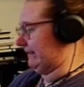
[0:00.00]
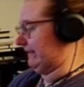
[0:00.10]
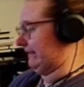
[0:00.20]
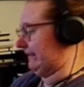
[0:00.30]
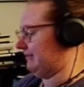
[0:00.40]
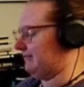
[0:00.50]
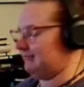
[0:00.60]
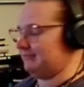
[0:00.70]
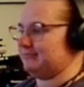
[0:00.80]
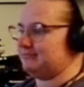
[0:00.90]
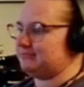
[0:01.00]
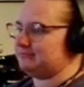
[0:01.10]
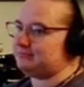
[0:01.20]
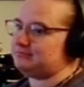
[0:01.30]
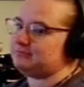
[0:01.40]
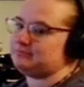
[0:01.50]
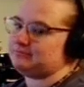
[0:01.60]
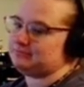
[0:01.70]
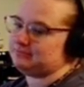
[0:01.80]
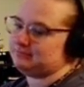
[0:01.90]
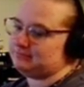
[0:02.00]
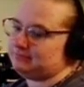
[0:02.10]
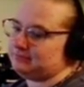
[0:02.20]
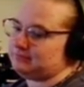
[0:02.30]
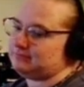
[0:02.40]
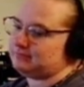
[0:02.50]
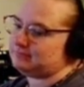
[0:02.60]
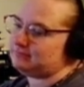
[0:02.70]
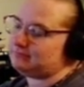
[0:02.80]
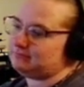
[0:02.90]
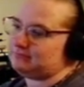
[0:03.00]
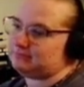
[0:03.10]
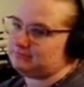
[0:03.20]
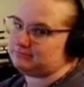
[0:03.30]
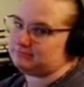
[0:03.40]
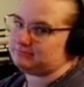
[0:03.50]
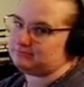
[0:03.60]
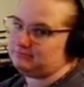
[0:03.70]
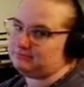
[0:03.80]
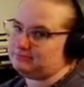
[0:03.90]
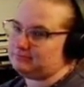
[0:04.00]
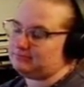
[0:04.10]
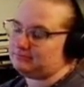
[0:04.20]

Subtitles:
No words are spoken by the person on screen.